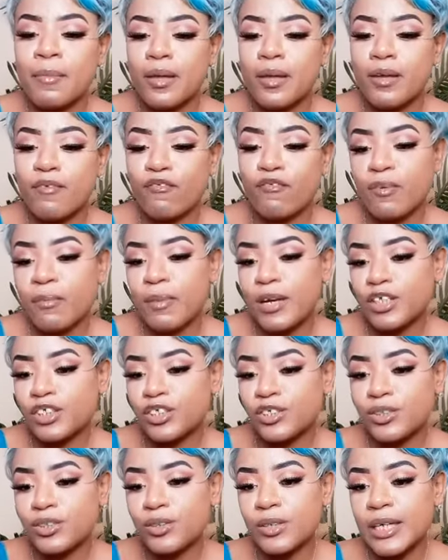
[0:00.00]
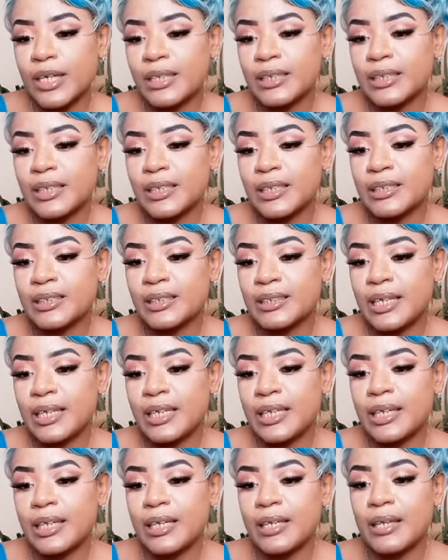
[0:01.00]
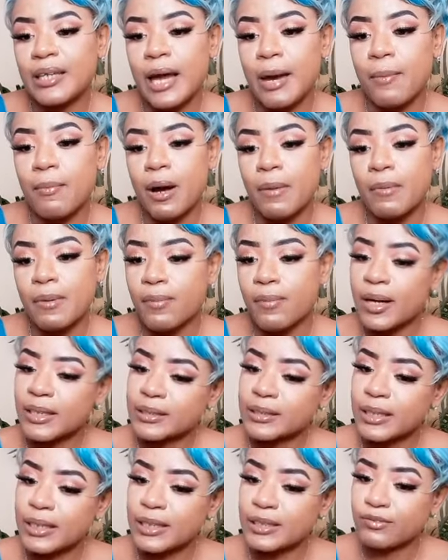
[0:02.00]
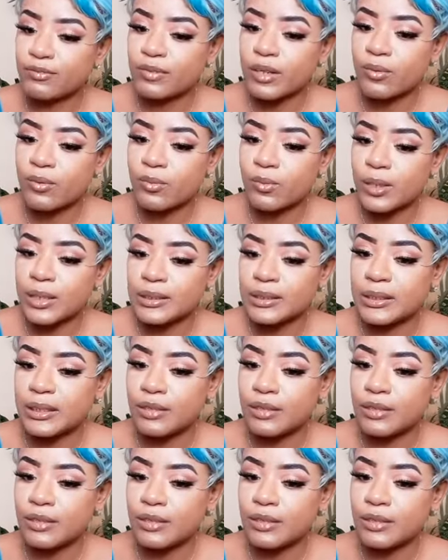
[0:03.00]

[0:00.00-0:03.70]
informational. It does say that Bobbi Boss lace front wigs